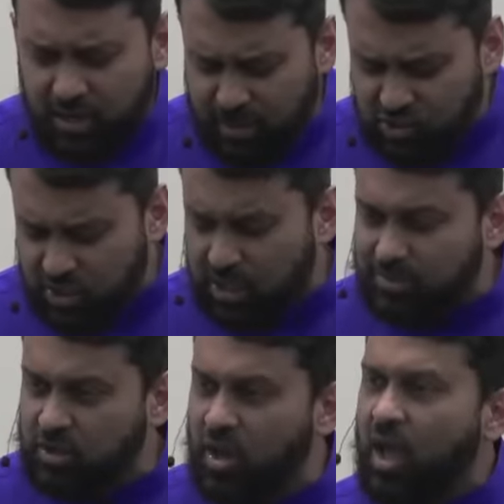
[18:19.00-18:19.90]
to mention names
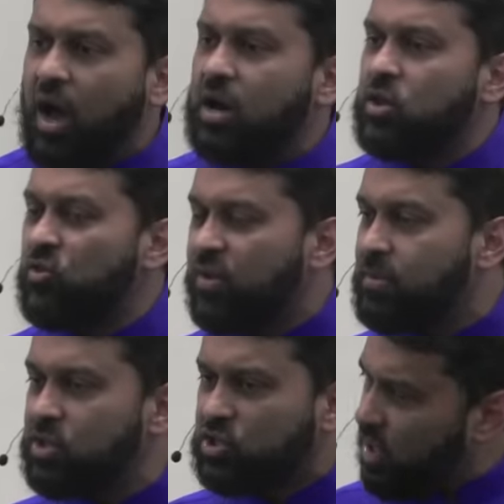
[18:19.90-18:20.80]
here. Another
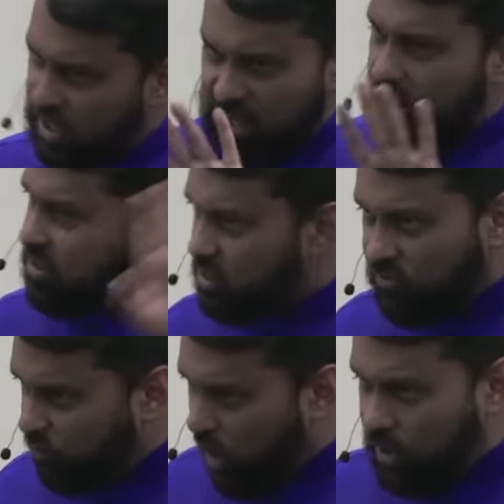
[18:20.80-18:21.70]
famous sheikh, again, these are
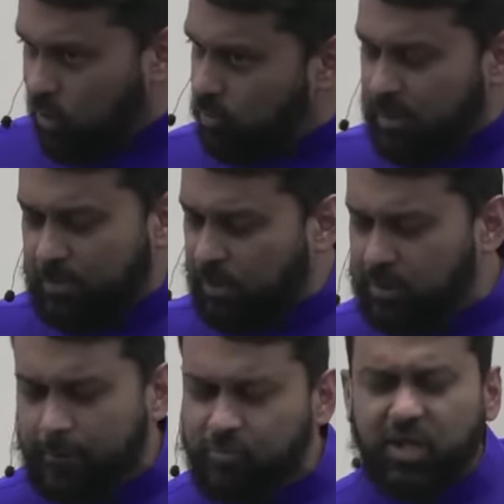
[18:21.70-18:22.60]
well known
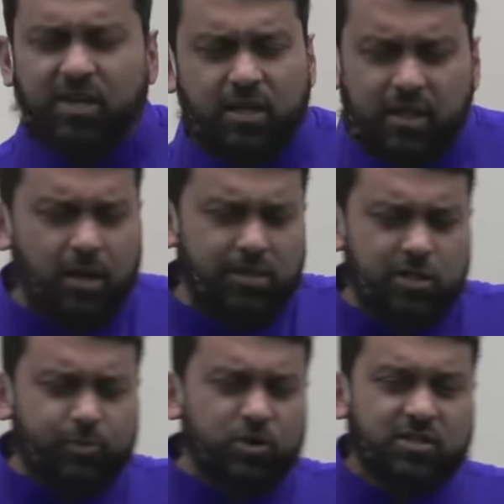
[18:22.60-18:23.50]
people. They, the,
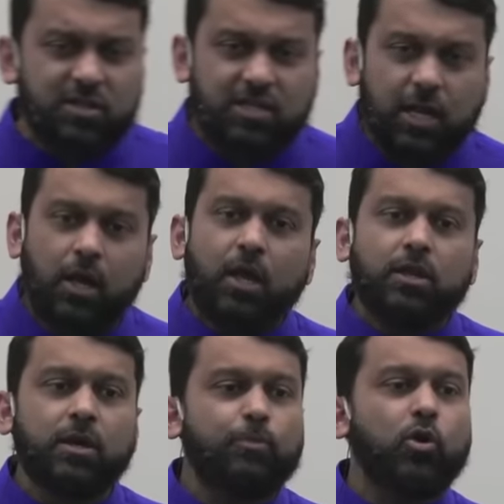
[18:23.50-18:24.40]
this person said,
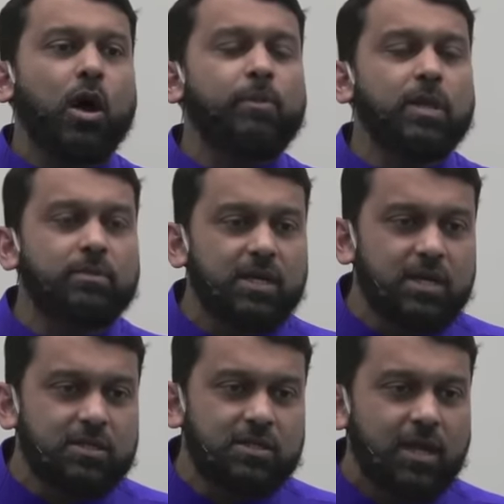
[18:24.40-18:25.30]
The problem
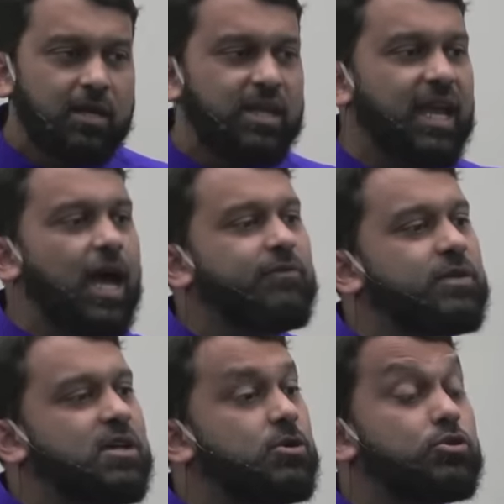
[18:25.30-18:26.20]
is they
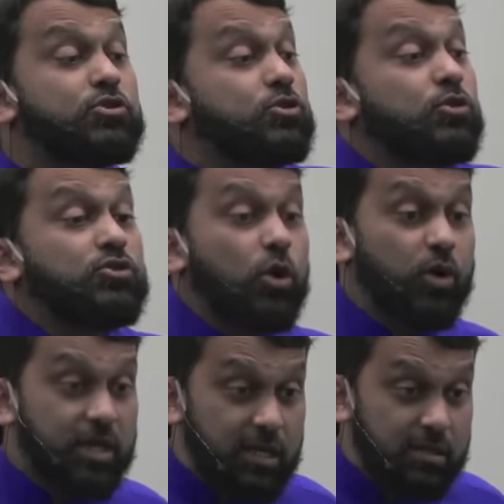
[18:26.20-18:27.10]
haven't understood
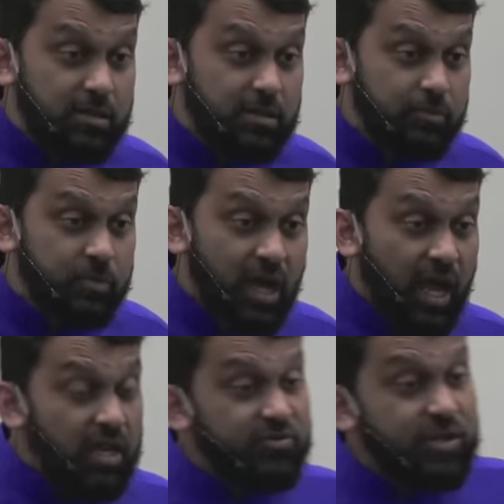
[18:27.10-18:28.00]
Tawheed. And
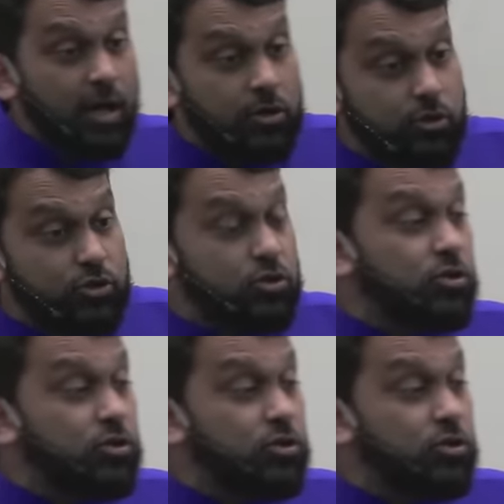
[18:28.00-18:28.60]
if they understood